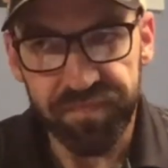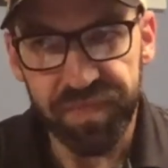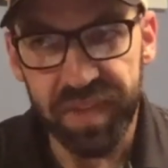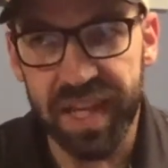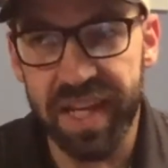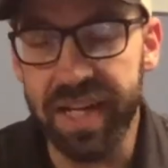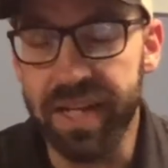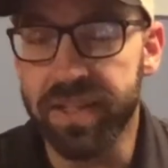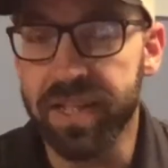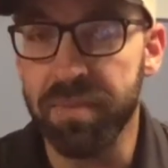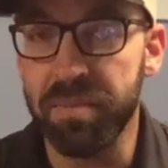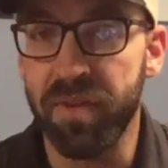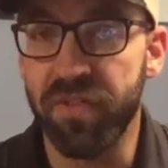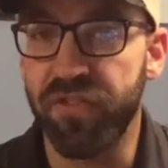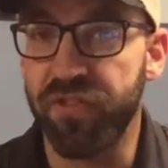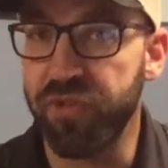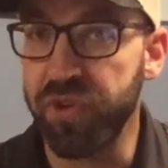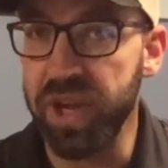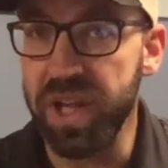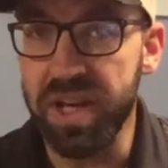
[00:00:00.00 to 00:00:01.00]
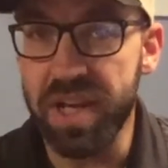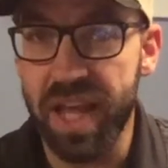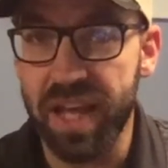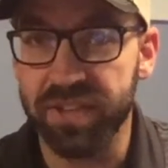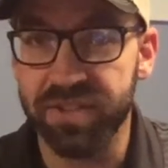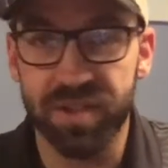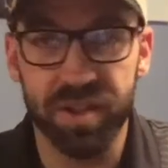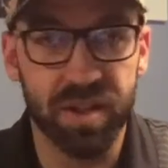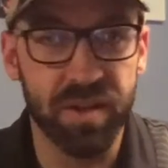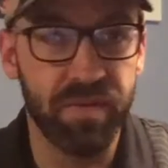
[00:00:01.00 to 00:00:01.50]
anytime a friend has
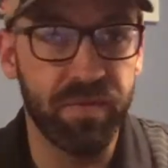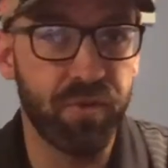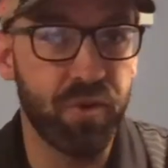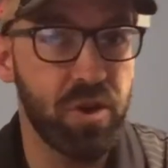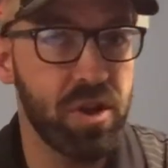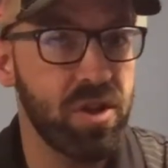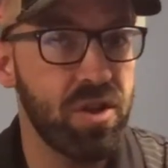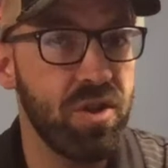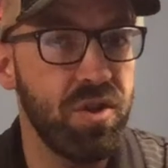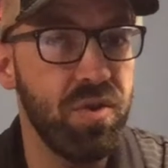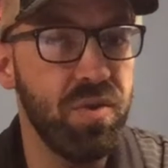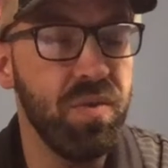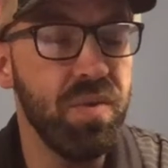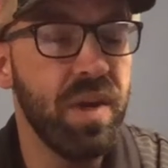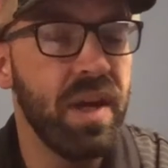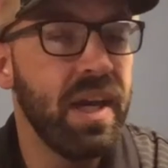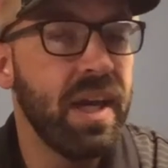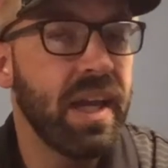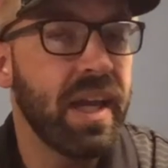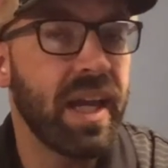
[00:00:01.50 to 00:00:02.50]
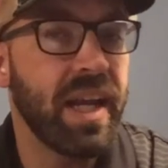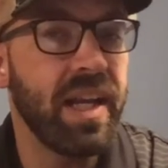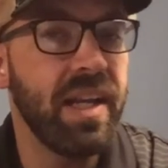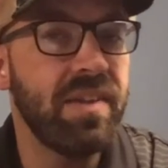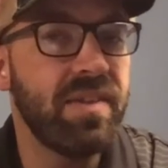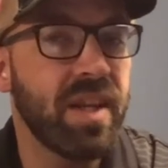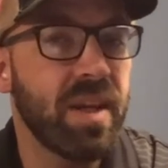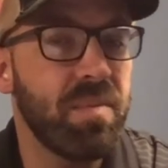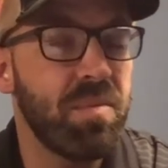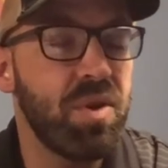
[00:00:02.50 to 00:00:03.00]
to confront you,
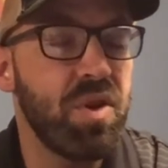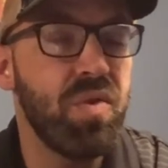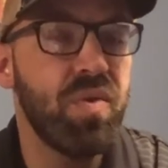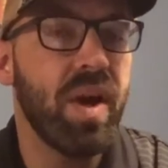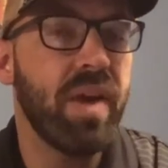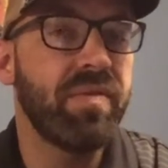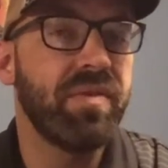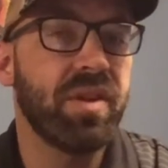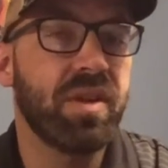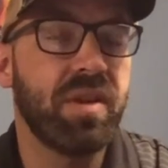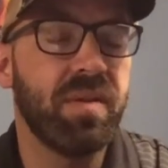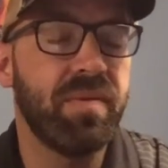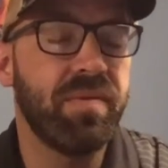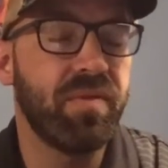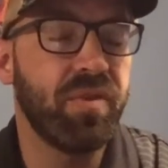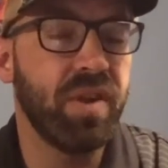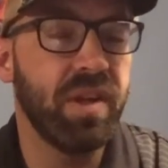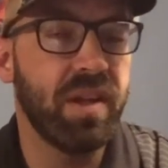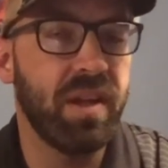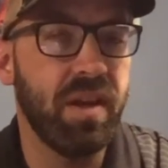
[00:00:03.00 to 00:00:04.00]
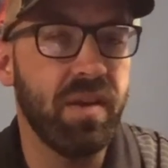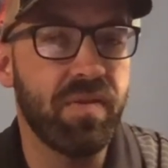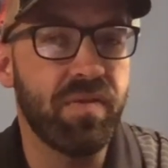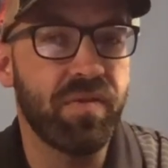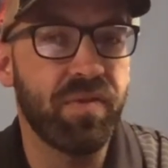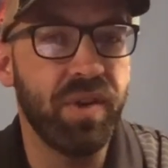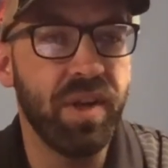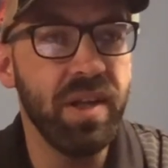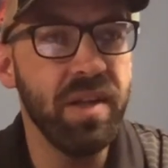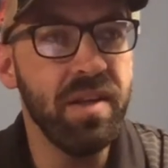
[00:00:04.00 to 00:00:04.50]
anytime you have to confront a
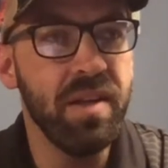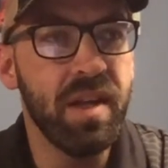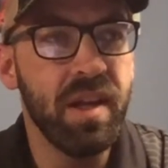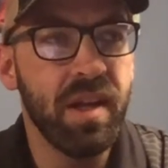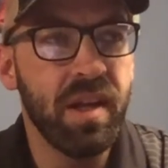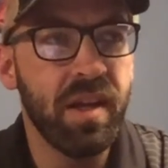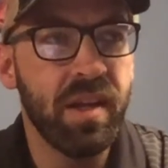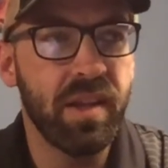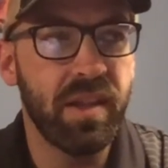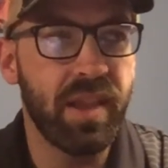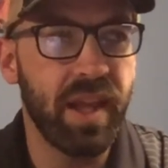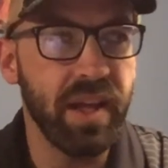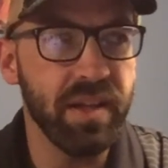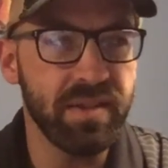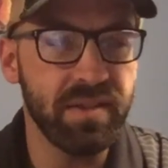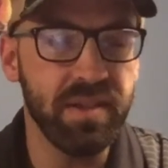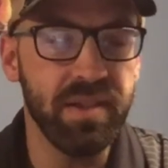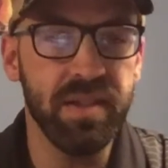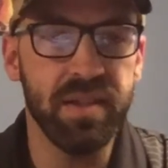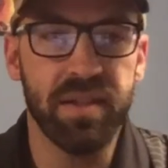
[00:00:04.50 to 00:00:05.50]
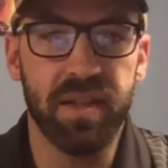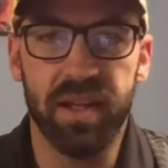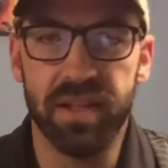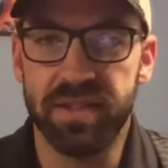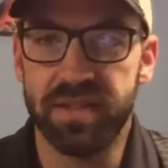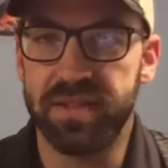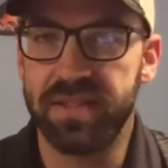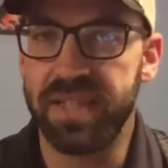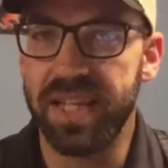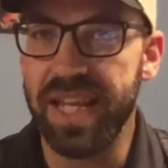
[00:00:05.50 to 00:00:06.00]
friend, that's a
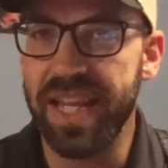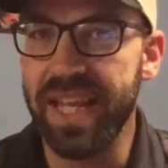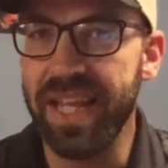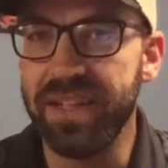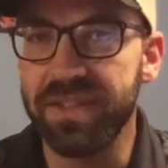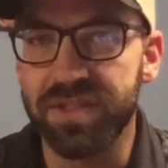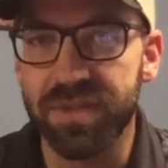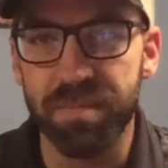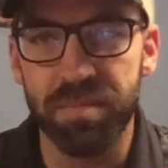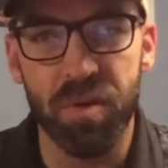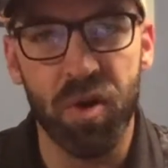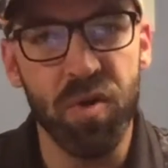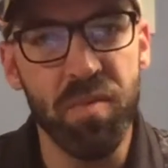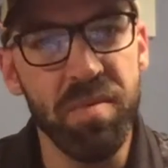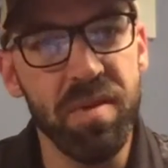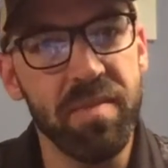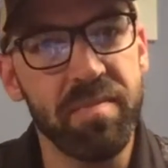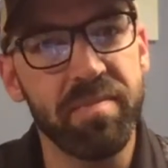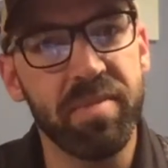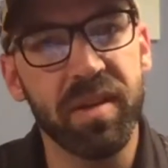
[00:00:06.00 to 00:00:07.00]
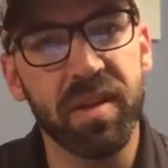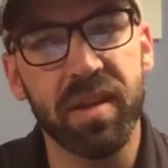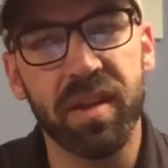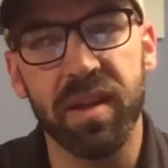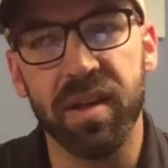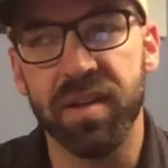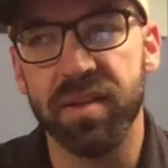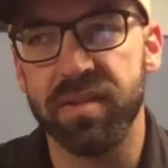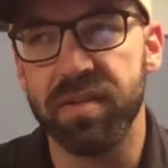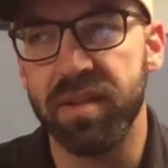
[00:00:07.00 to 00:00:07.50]
tense moment
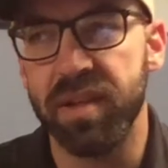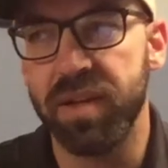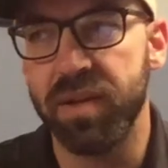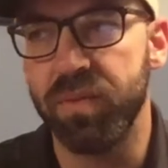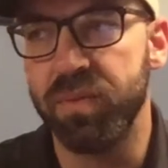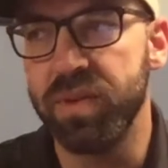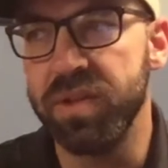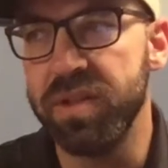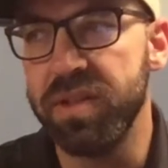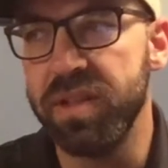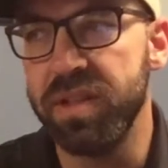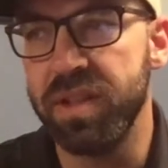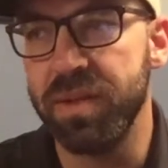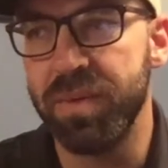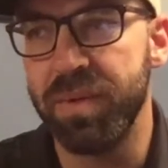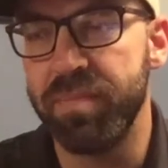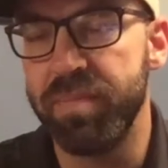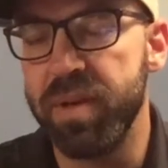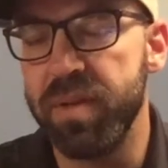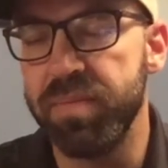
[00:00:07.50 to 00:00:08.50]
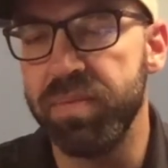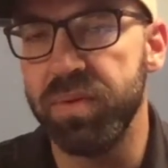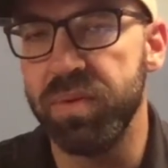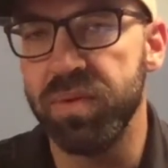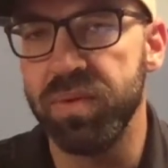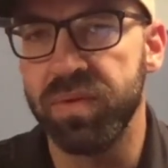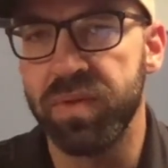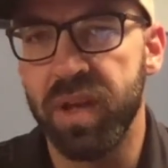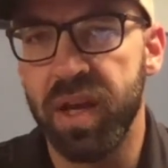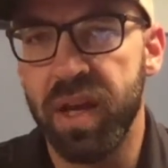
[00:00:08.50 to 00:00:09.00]
because we're dealing with
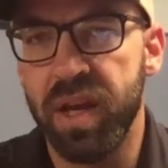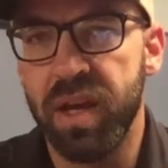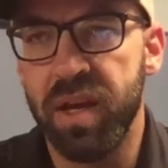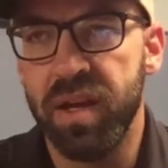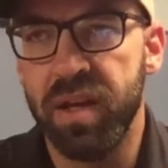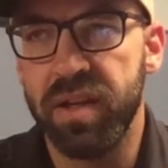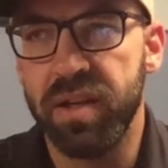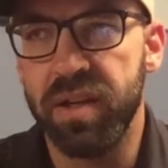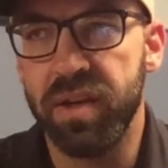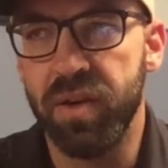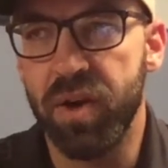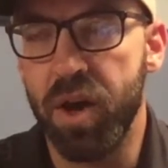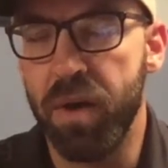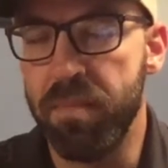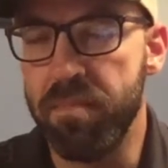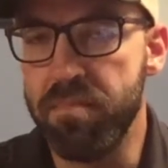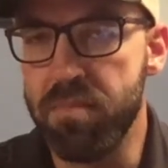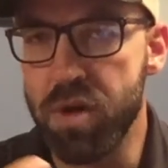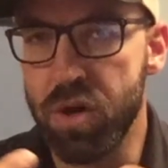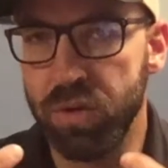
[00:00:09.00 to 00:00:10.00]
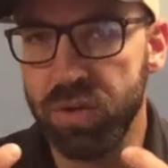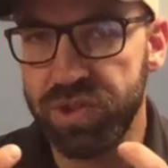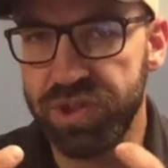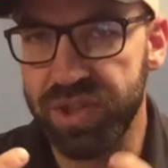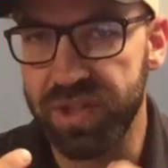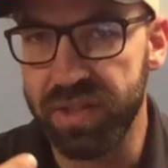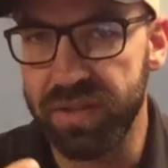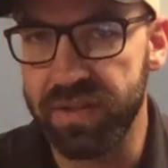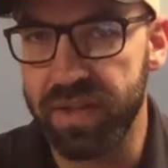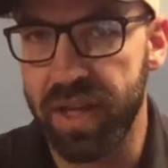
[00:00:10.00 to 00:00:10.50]
people's
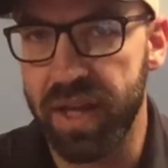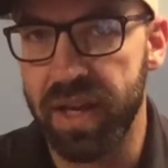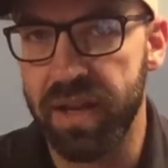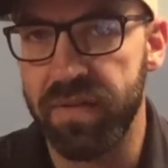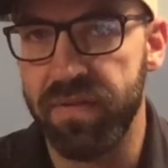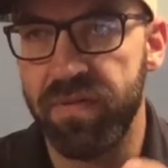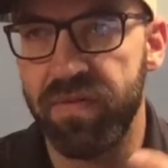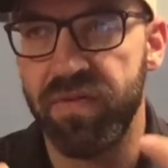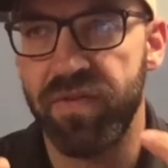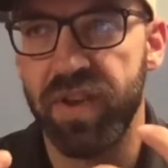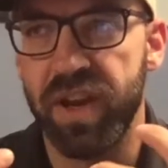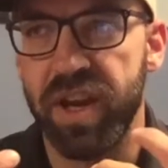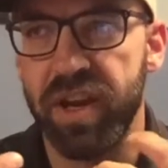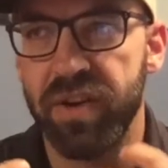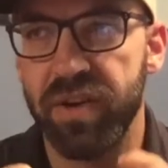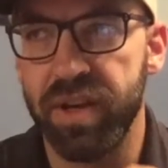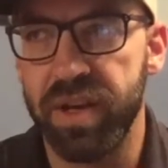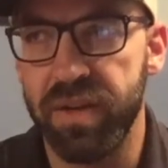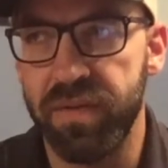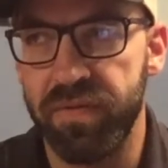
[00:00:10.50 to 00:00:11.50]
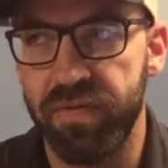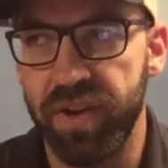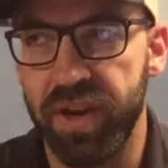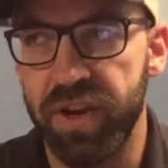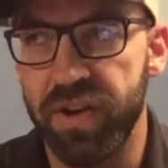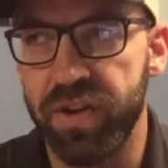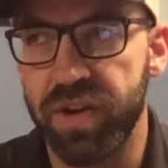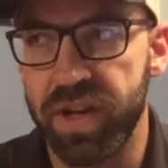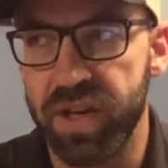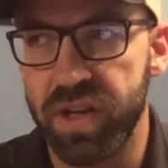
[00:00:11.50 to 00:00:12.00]
emotions at a very,
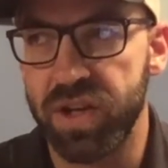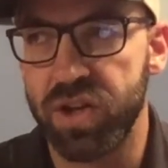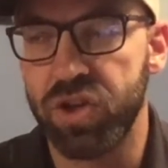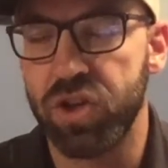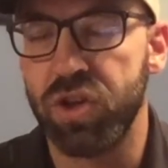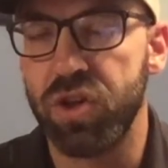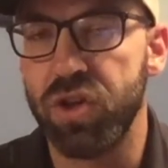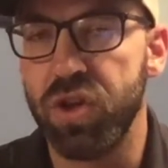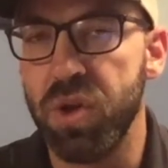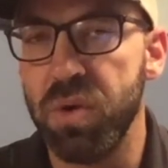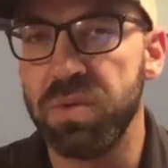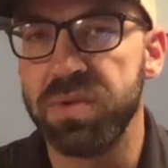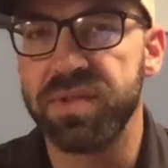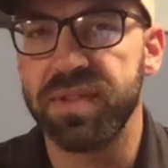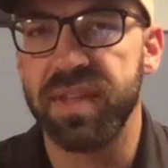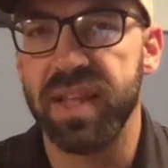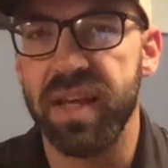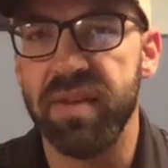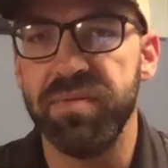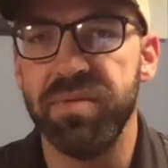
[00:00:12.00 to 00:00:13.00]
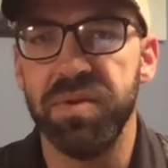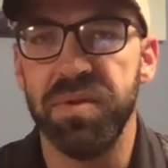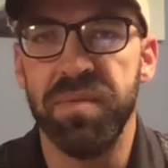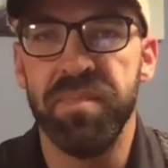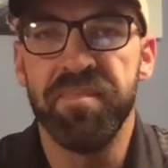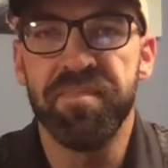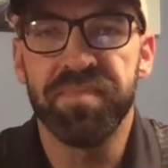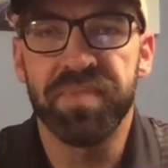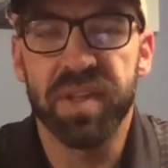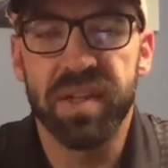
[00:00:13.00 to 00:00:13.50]
very close level
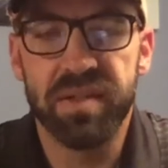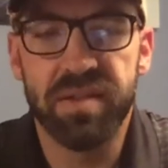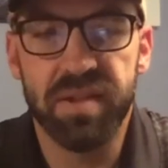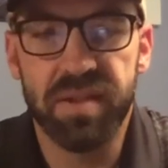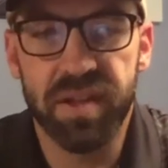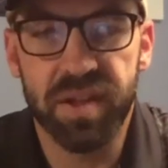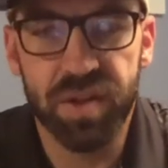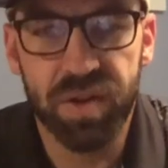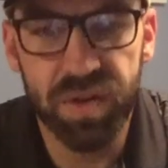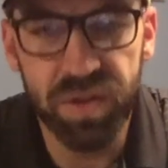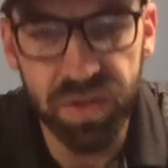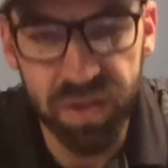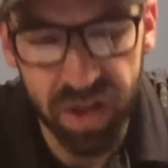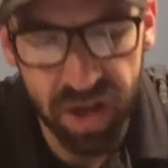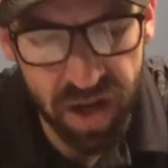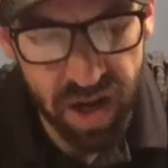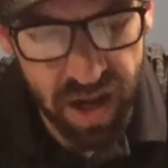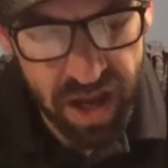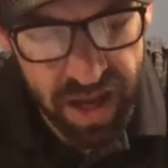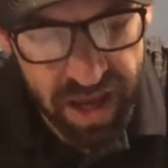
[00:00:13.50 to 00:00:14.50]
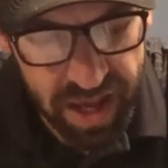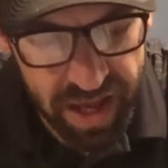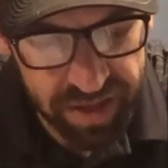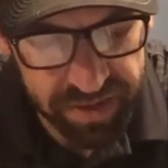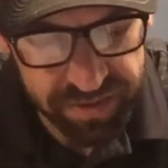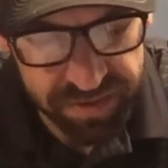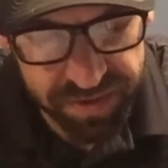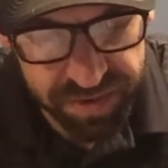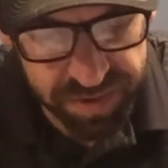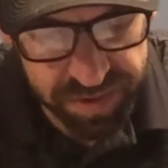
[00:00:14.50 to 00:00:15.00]
to their heart.
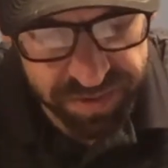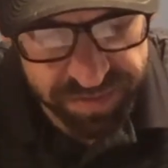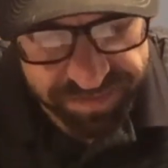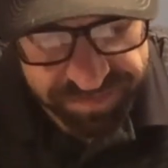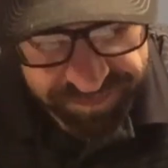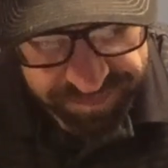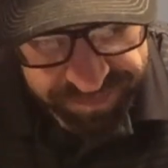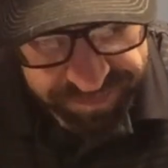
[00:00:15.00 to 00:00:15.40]
And so